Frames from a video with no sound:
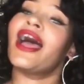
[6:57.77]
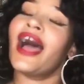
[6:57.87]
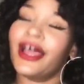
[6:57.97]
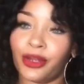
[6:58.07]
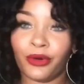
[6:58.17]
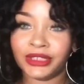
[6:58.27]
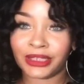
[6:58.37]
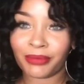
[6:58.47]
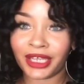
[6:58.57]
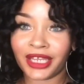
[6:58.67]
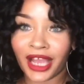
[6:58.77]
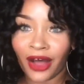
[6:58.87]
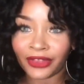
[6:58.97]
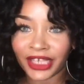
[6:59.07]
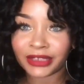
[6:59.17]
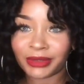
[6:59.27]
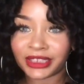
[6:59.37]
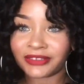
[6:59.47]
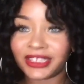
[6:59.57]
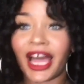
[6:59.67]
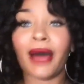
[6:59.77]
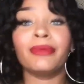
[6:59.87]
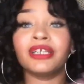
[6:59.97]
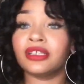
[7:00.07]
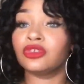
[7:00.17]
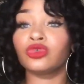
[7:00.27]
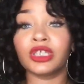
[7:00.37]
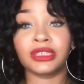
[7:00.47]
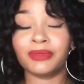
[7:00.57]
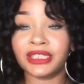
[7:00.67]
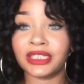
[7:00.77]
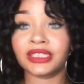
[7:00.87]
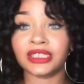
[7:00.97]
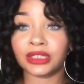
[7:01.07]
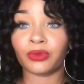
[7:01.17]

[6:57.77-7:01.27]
I know it can be on the expensive side, but trust me, sis, it's